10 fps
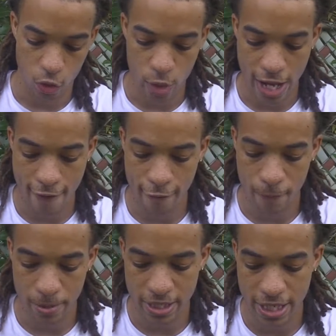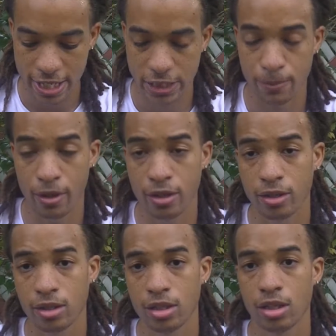Rav P.S.
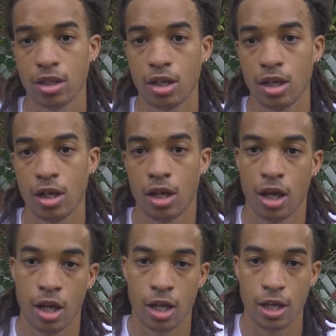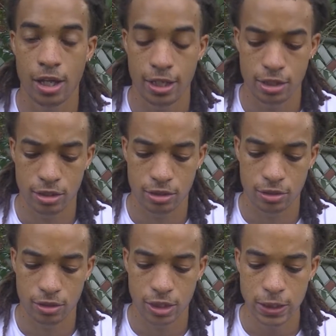Berg. And
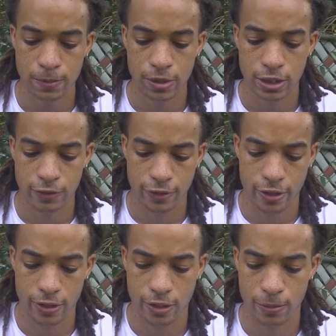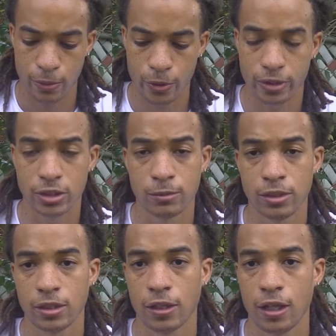this book is very important to
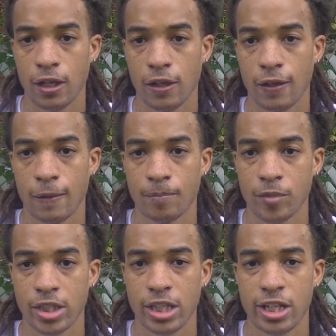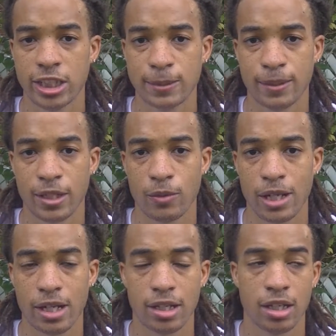me, and I'll explain
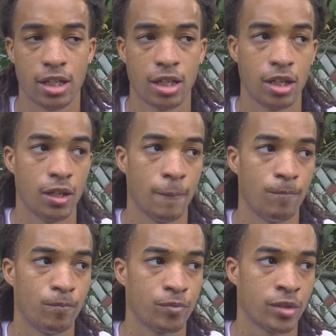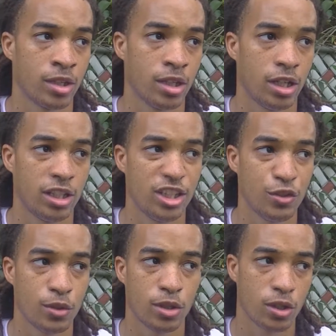why. A
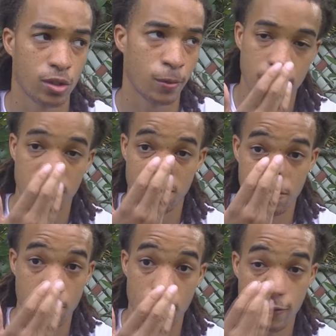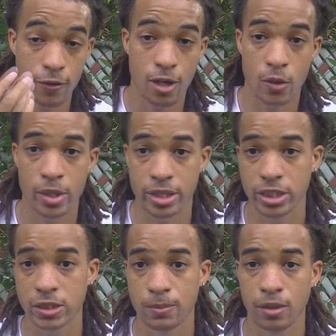year ago, before I read
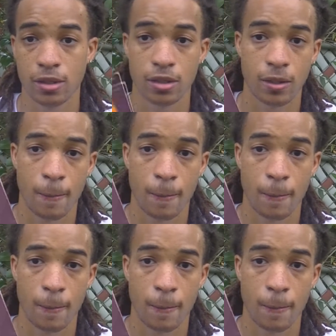this book,